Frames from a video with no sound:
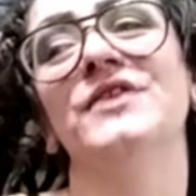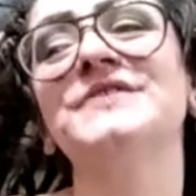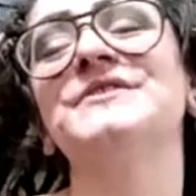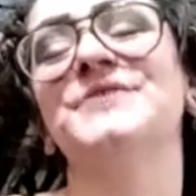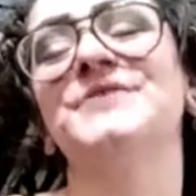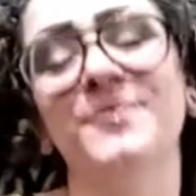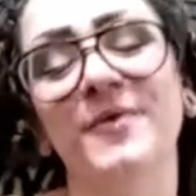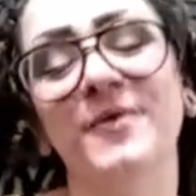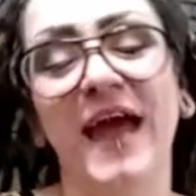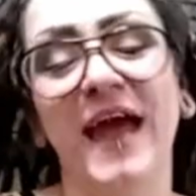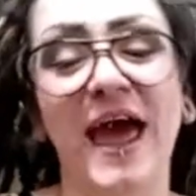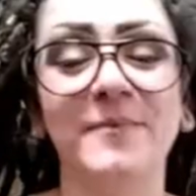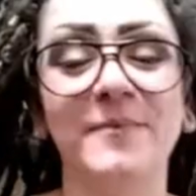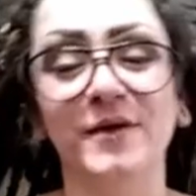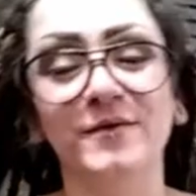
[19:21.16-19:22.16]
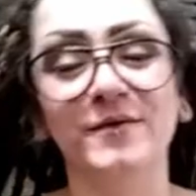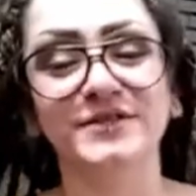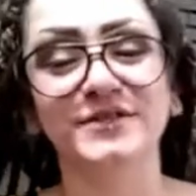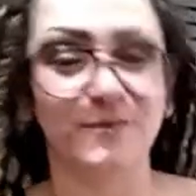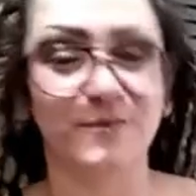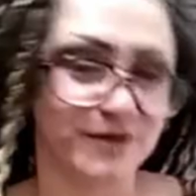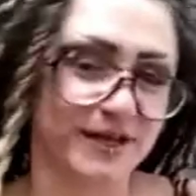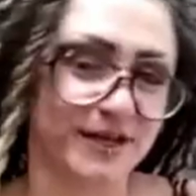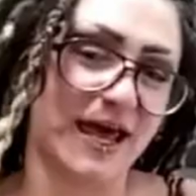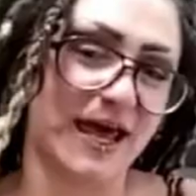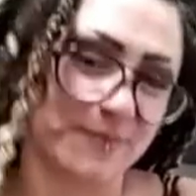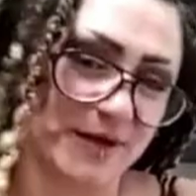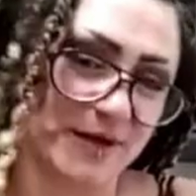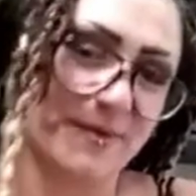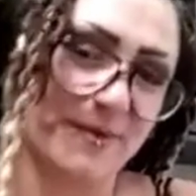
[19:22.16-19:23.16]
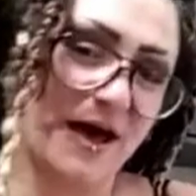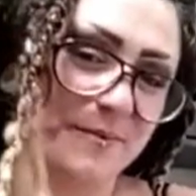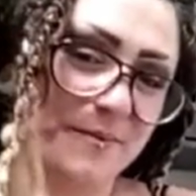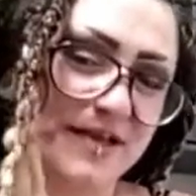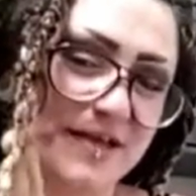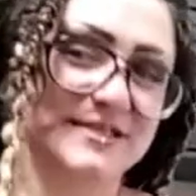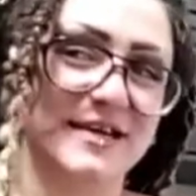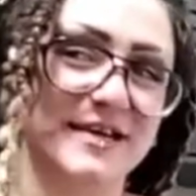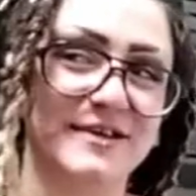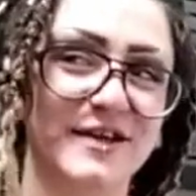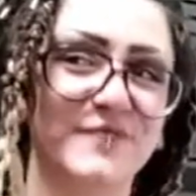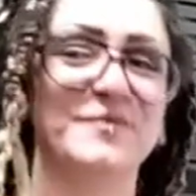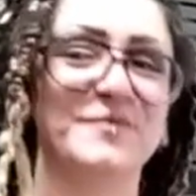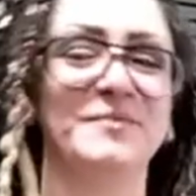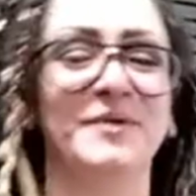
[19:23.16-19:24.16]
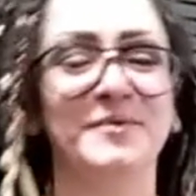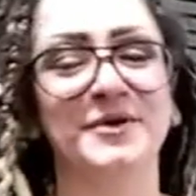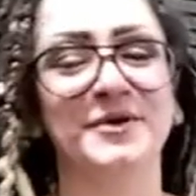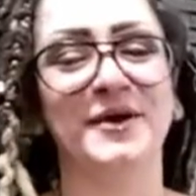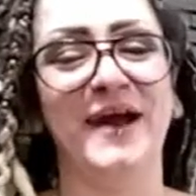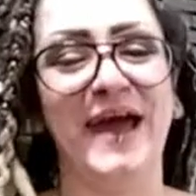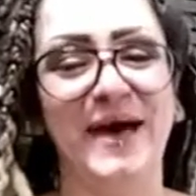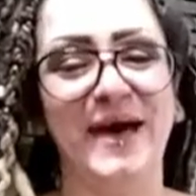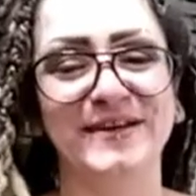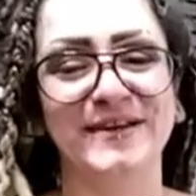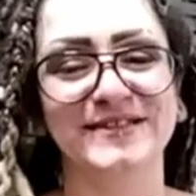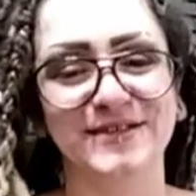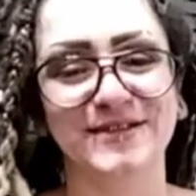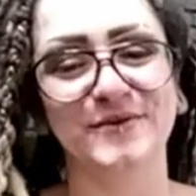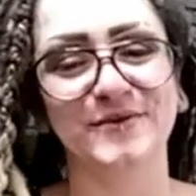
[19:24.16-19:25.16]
You look super happy, which I'm really happy about because I love when people are happy.